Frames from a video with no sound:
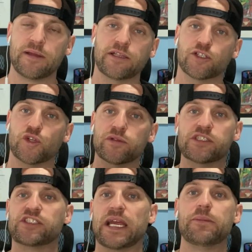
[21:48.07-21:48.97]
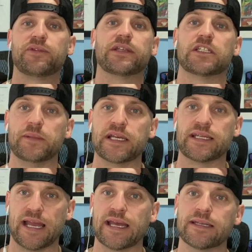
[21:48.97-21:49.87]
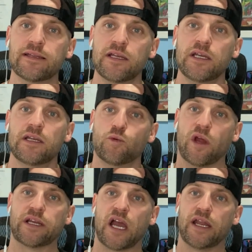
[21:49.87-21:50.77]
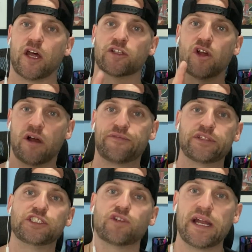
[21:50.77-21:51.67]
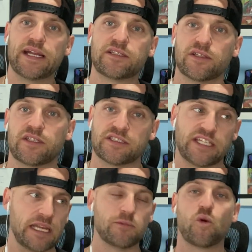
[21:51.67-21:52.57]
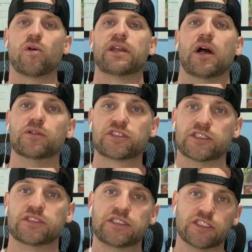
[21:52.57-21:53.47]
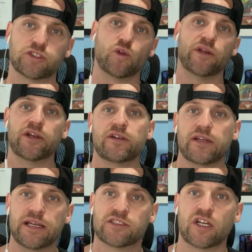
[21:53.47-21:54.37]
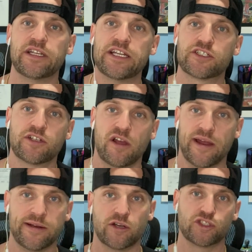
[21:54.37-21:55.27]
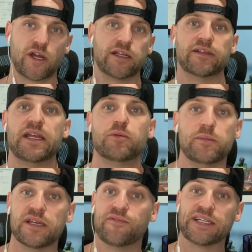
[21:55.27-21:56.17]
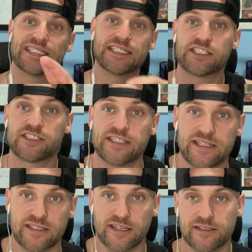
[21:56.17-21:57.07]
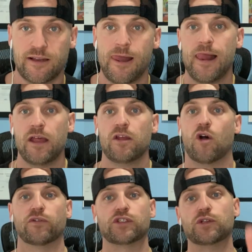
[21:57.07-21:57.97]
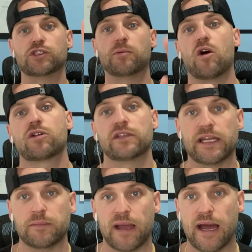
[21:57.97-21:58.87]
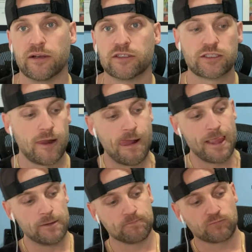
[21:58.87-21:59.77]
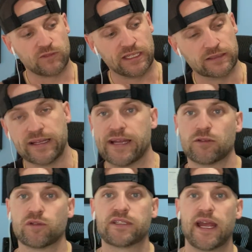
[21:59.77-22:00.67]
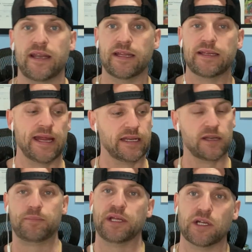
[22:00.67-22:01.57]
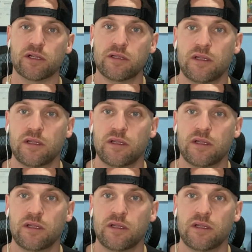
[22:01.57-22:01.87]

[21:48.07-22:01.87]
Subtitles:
And they're doing the same thing to me again, where I got unlawfully dragged to the same courthouse because this lawyer and his unhinged client are trying to label me a fictitious litigant over 2 small claim matters, the landlord-tenant and an appeal.